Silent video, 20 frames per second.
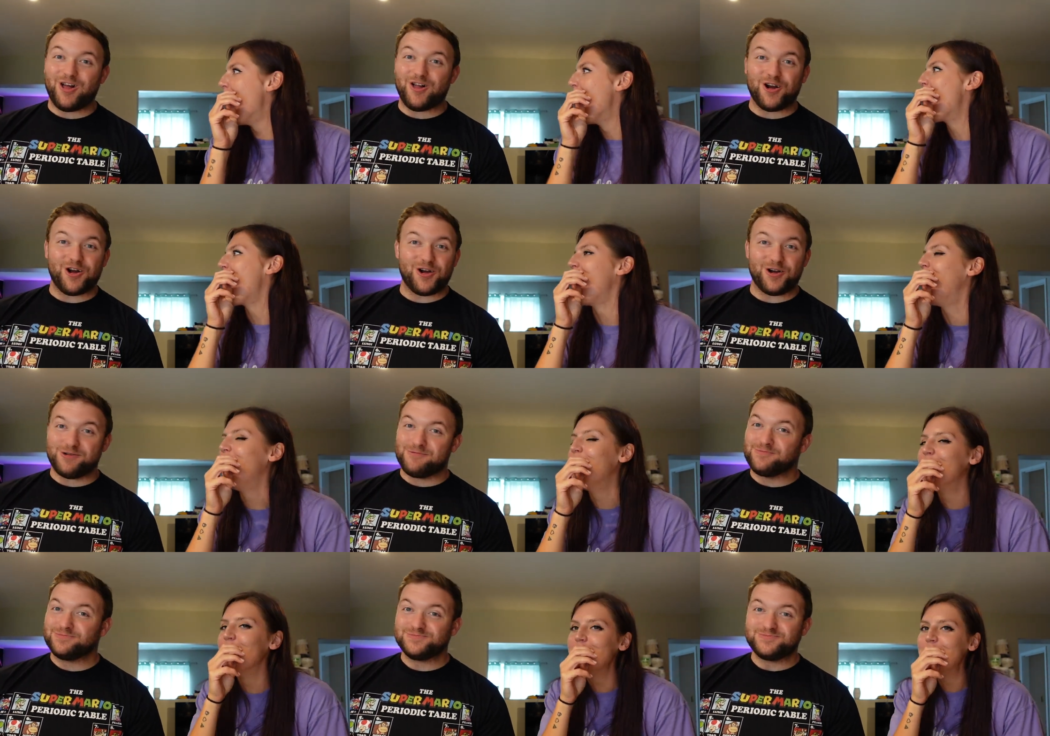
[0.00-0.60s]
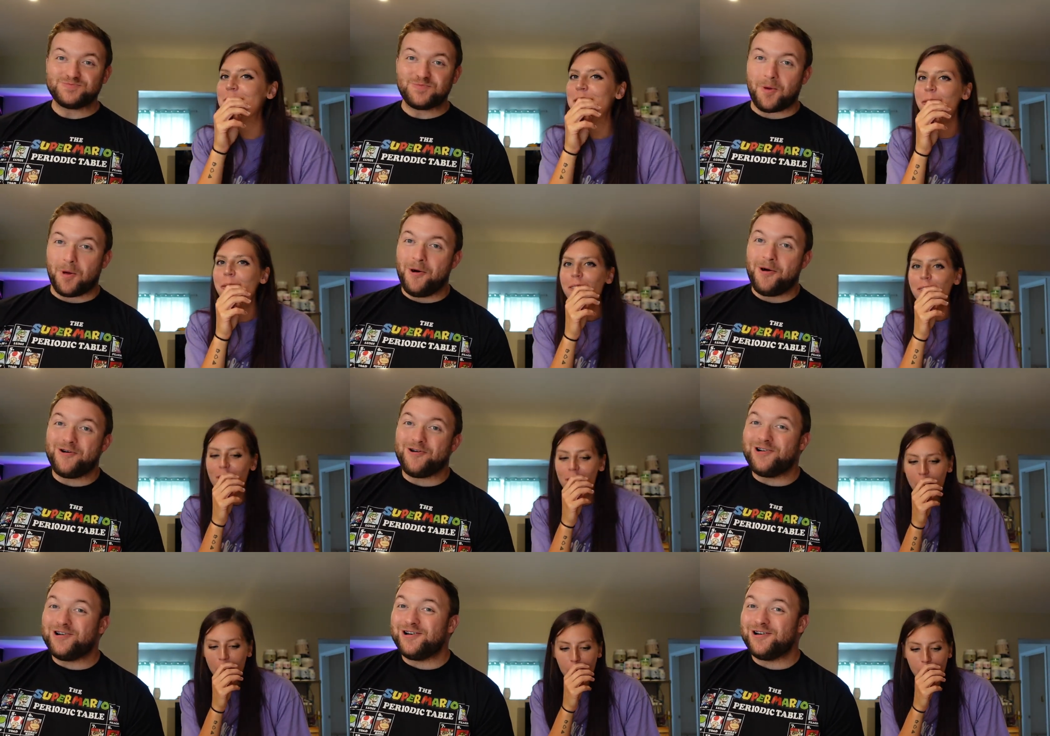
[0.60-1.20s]
Speaker 1: either.
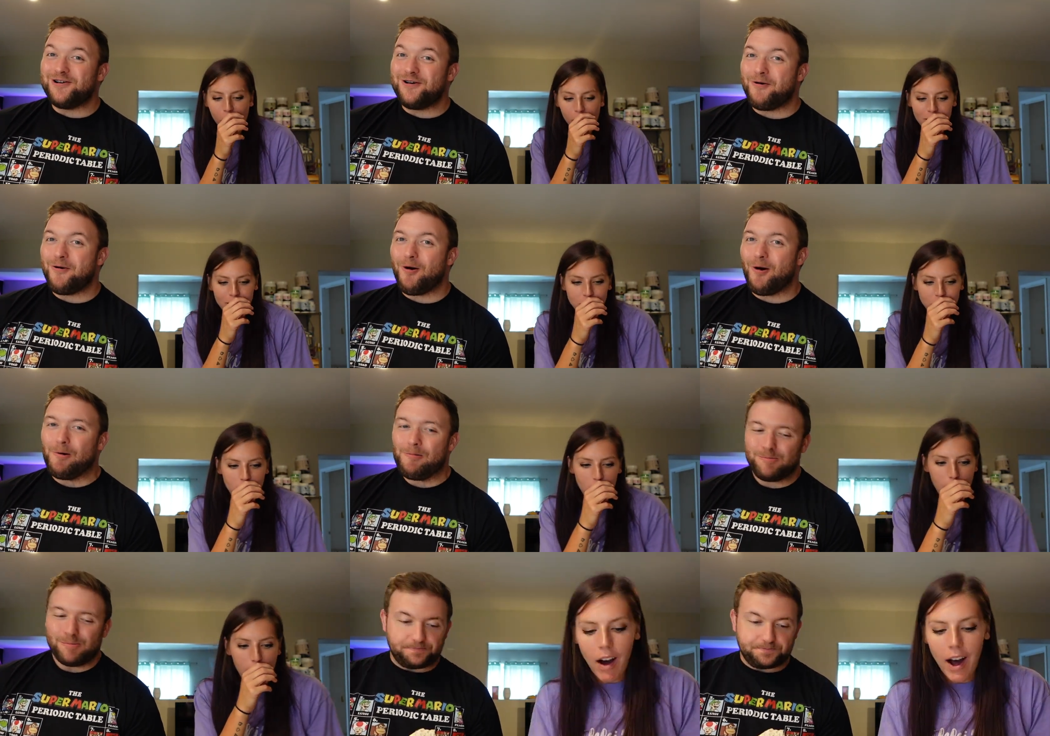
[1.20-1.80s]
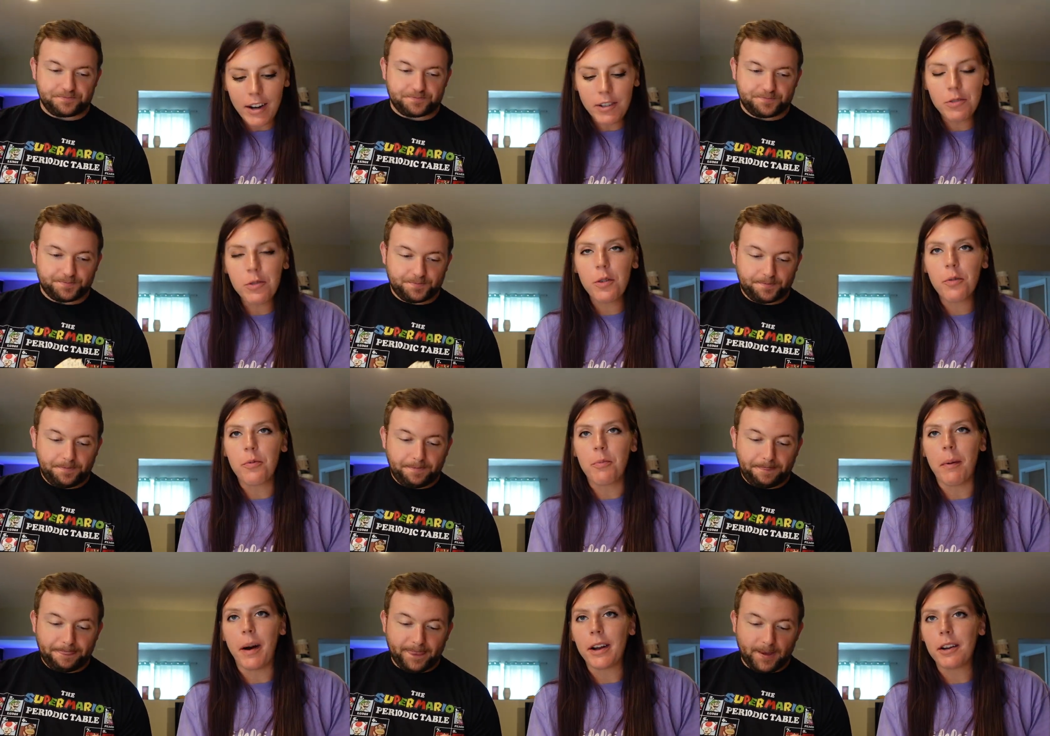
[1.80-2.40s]
I don't know
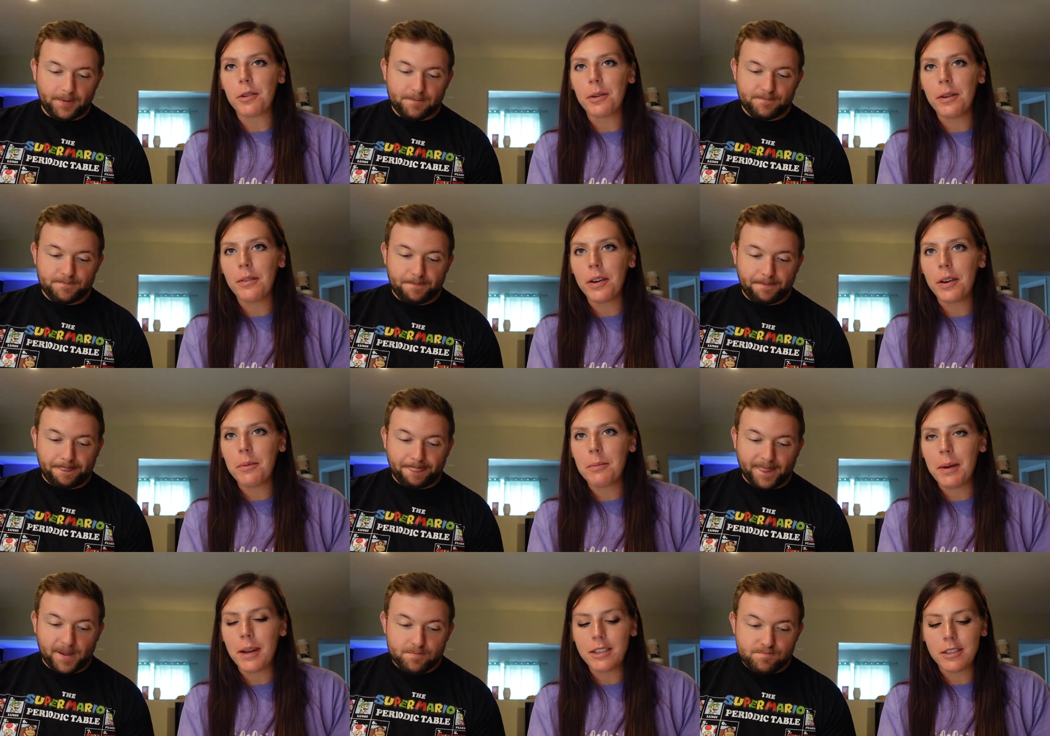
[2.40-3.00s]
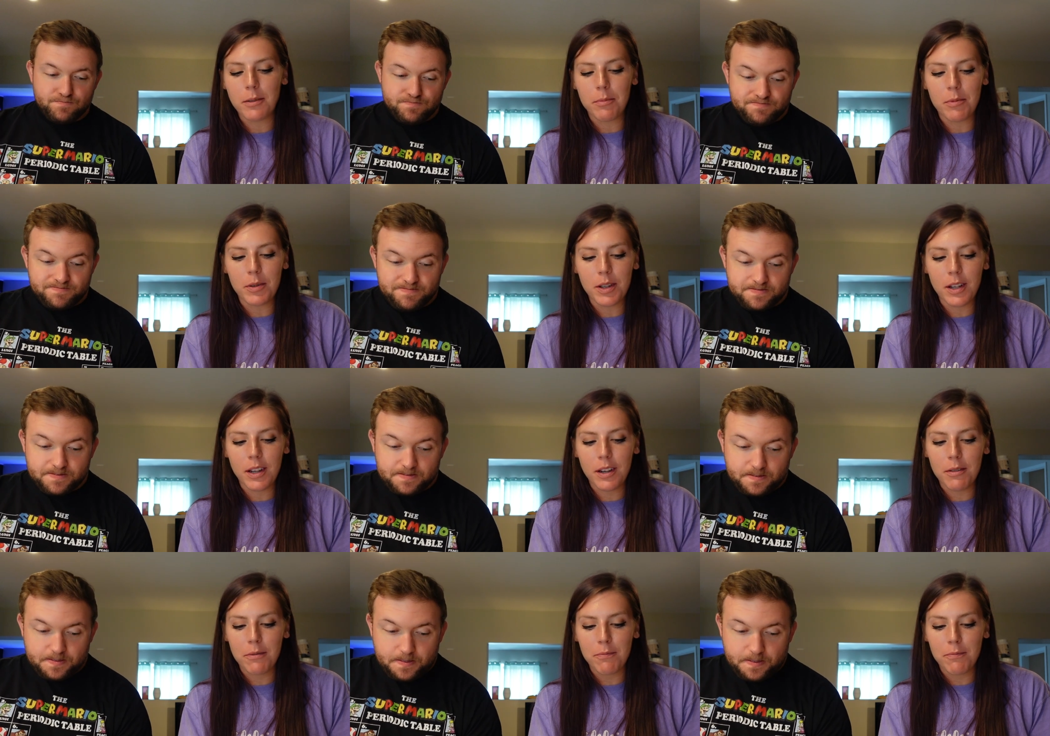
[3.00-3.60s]
if microwaving them makes them
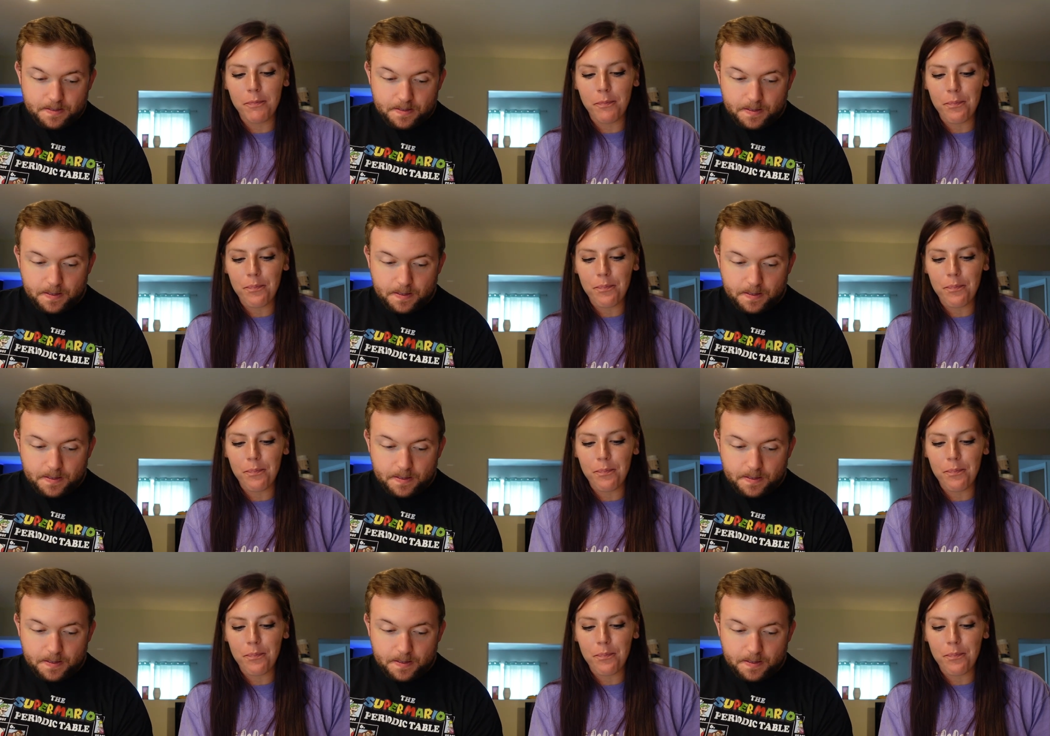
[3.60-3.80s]
really.